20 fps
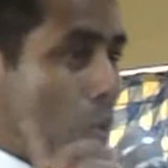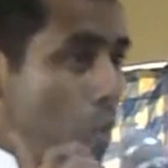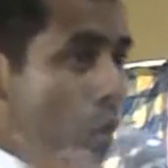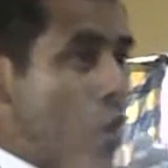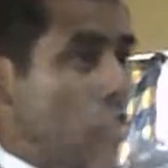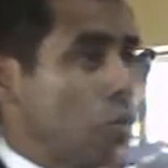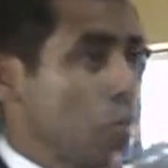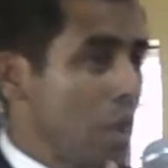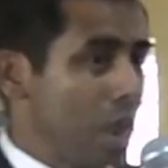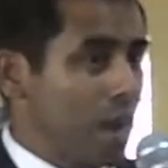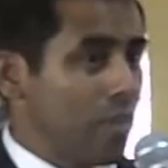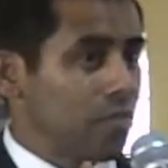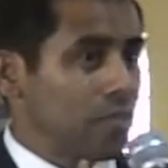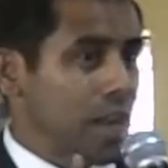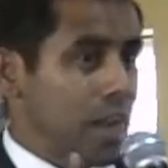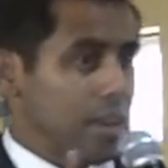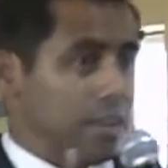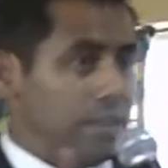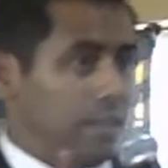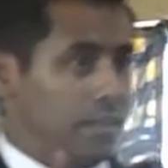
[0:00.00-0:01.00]
what we have
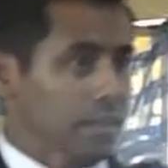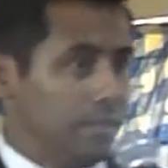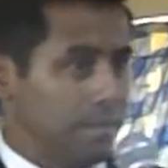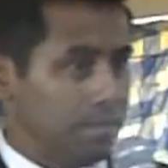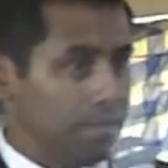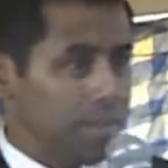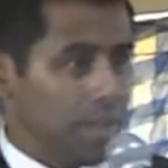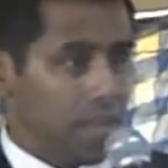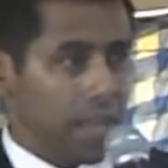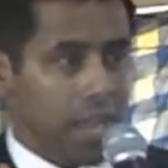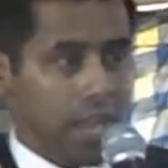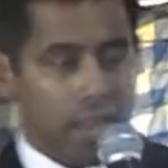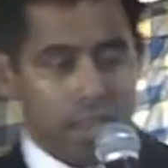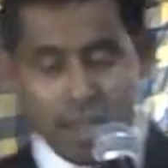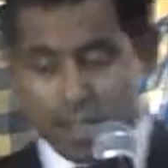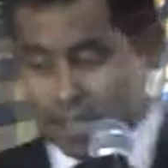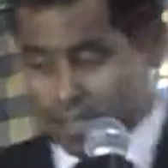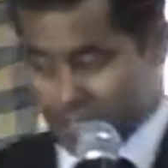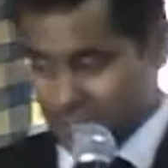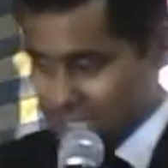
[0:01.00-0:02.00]
done,
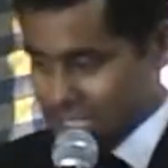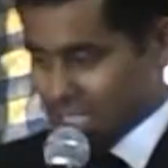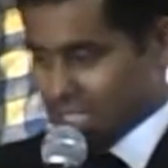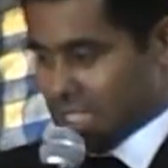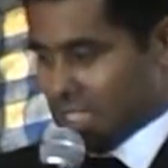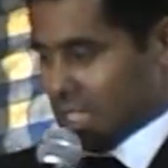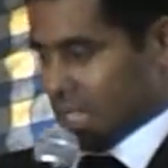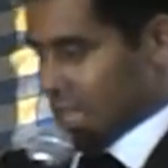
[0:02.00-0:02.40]
okay, this is